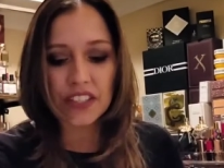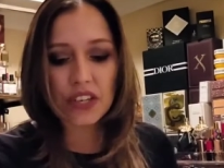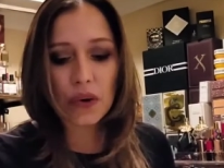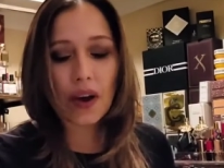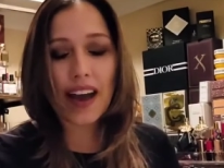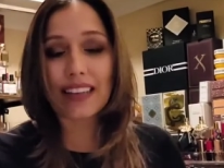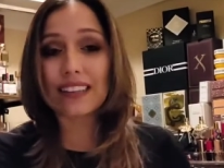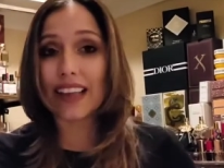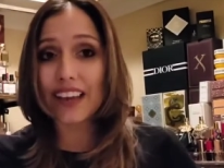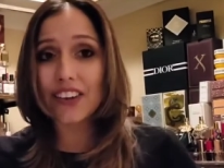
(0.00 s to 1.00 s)
so I
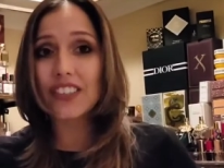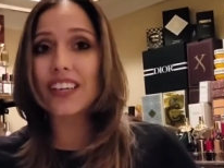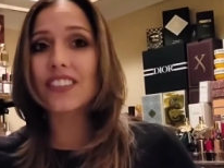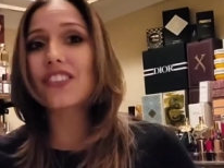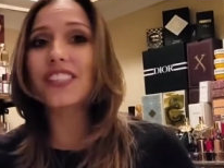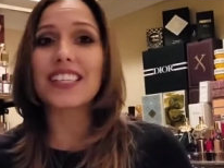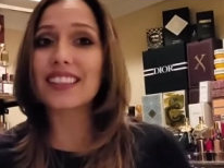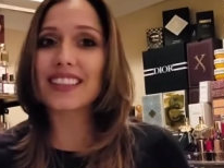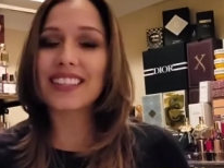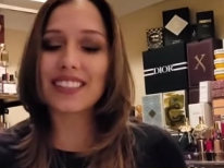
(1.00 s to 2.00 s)
layered underneath
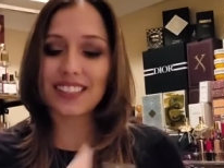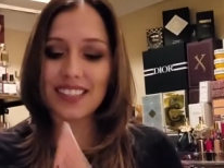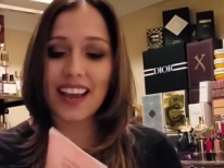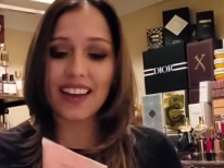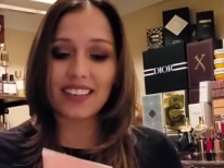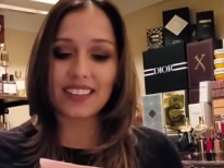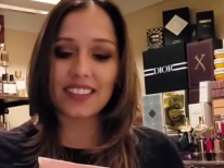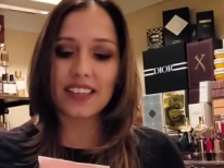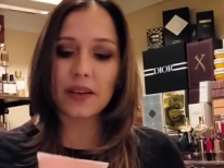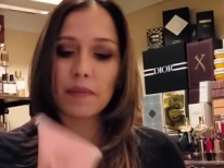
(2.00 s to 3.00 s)
this
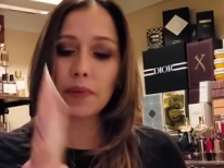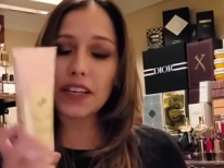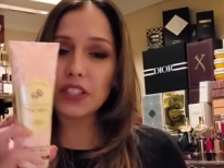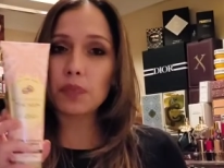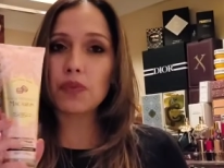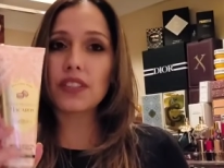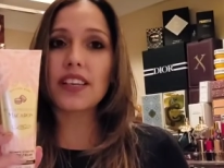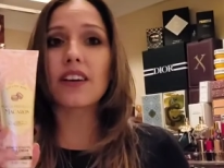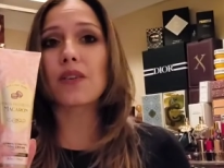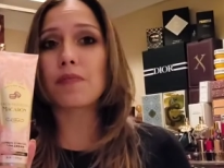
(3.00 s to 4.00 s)
scent peach
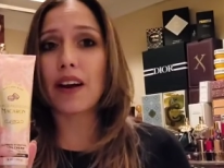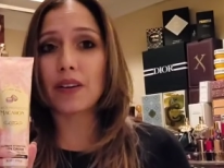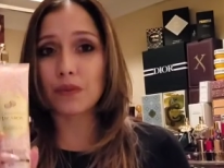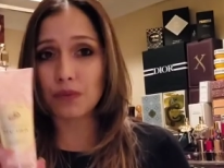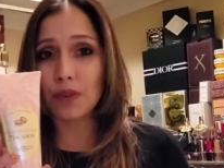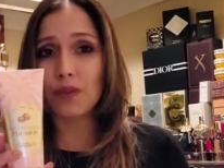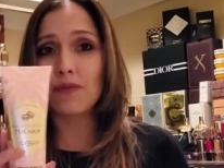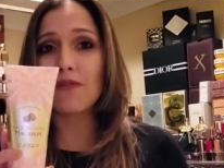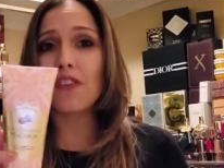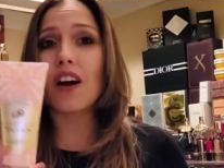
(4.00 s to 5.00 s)
prosecco macaron
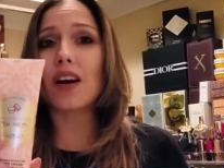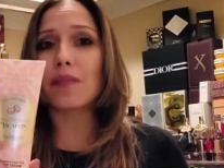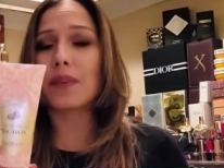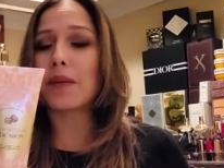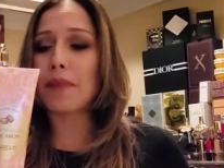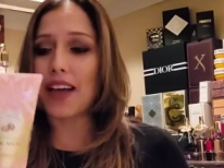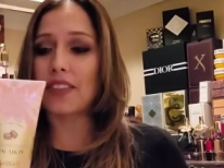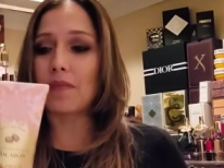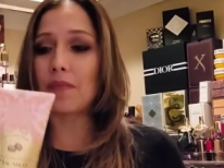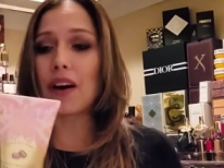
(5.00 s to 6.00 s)
from Bath
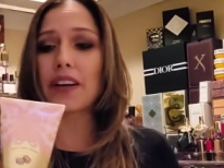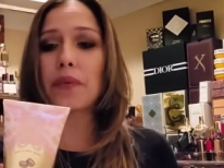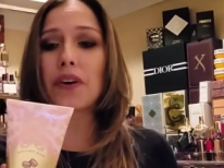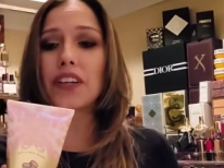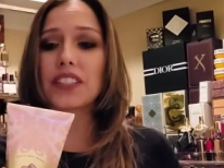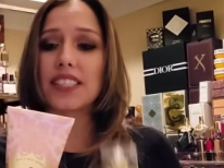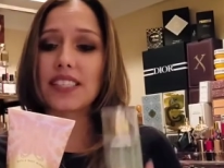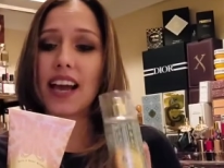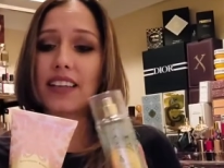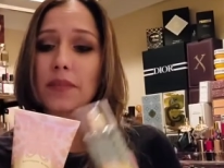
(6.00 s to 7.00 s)
and Body Works. This
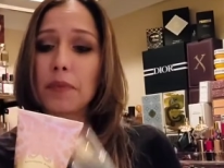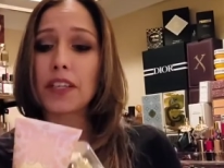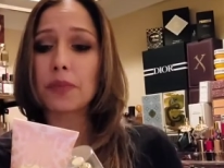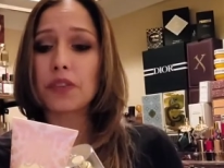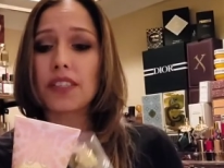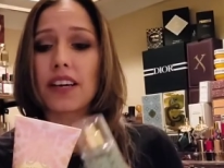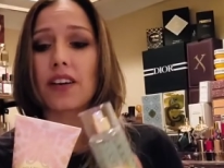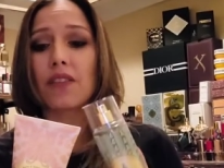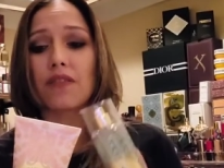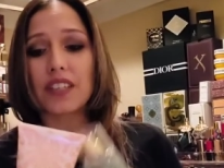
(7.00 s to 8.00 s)
has peach
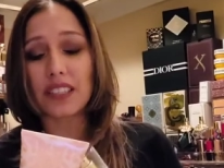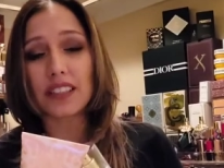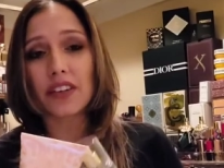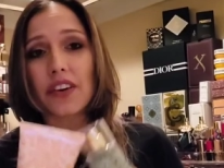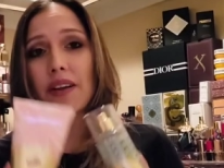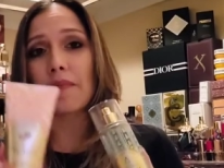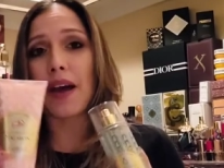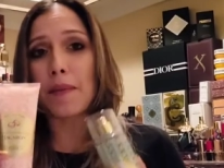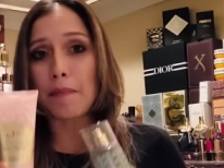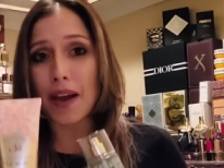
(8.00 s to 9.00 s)
prosecco, vanilla cream,
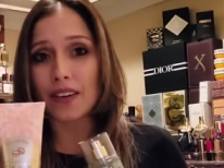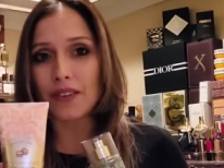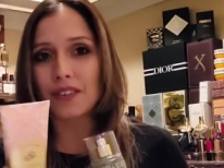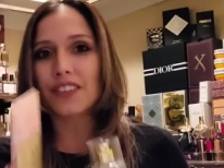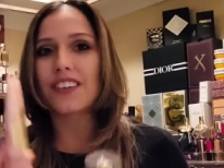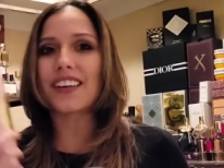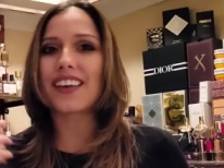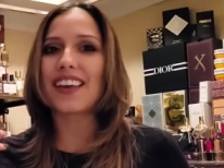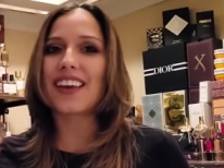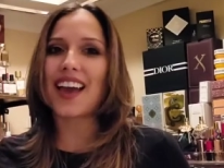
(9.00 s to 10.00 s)
and macaron
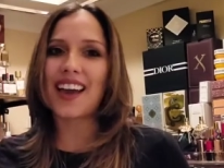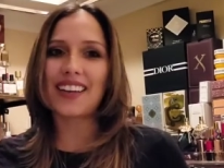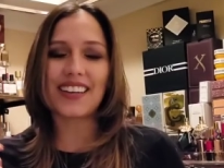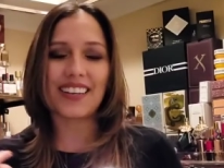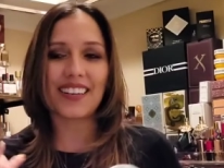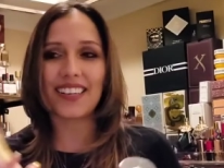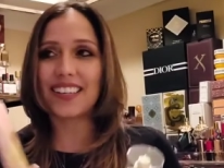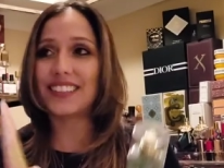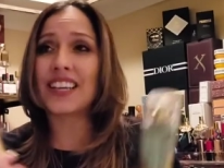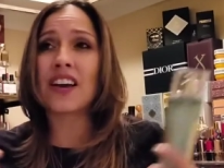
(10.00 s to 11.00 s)
cookie, and it
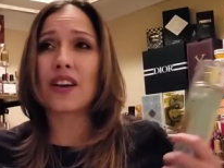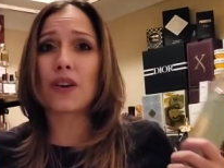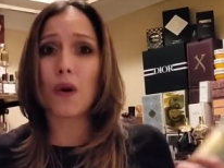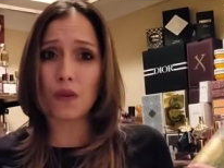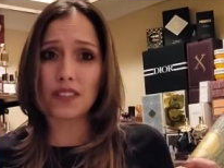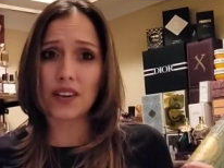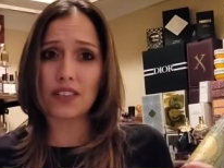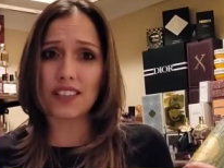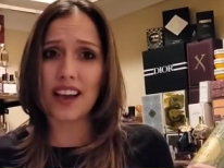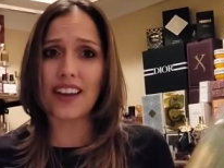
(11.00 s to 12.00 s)
is cold
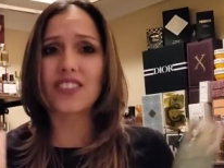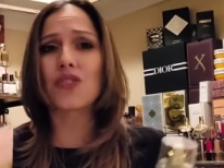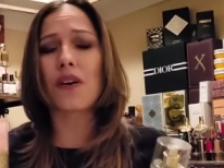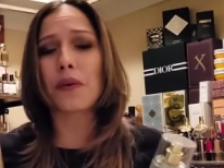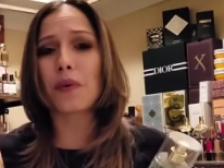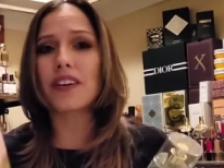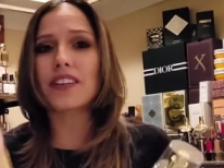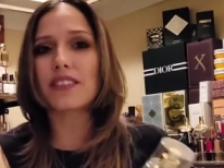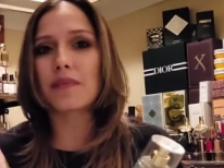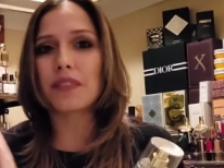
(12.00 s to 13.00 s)
outside. So I
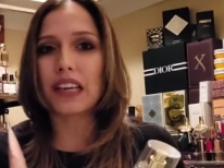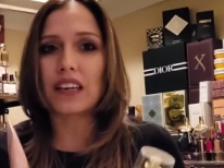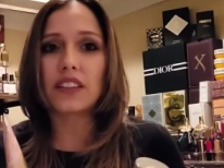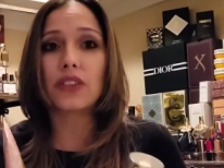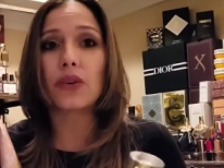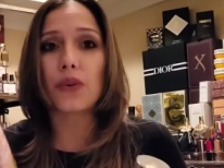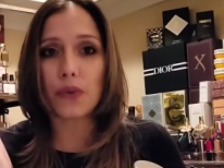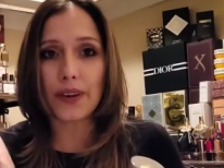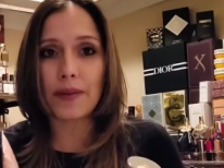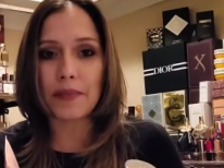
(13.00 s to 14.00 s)
wanted something a little
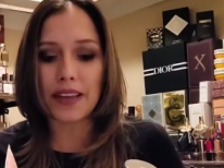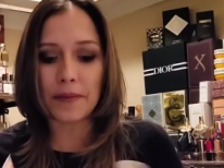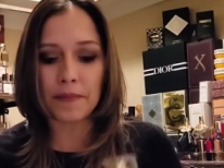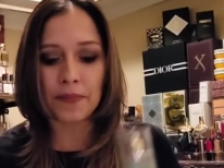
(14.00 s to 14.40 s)
creamy.